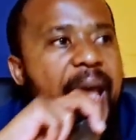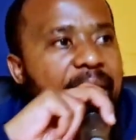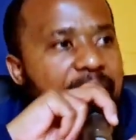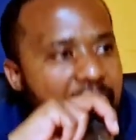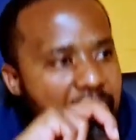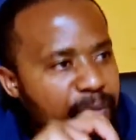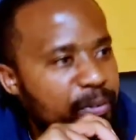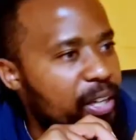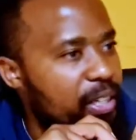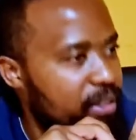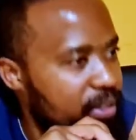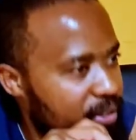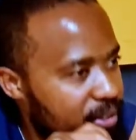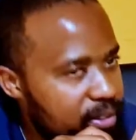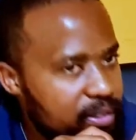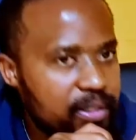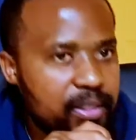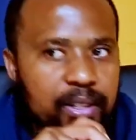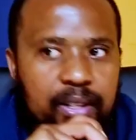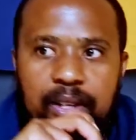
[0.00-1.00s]
I love it.
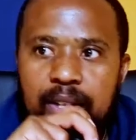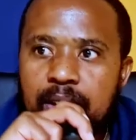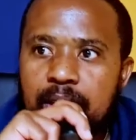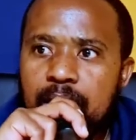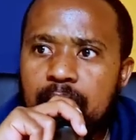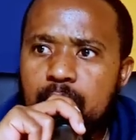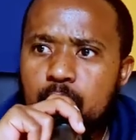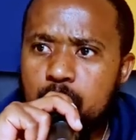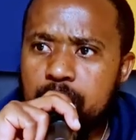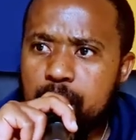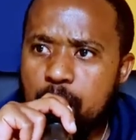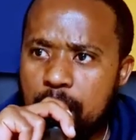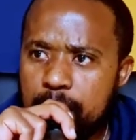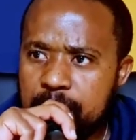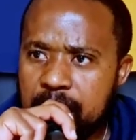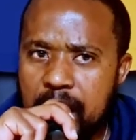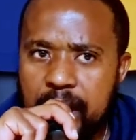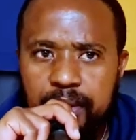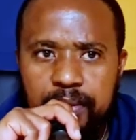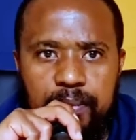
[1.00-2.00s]
You see
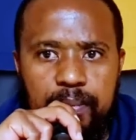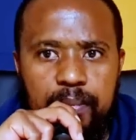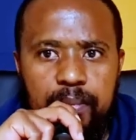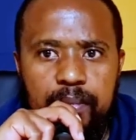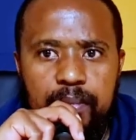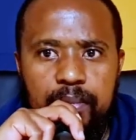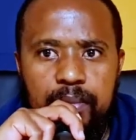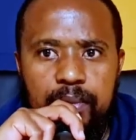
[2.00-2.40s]
what I'm saying?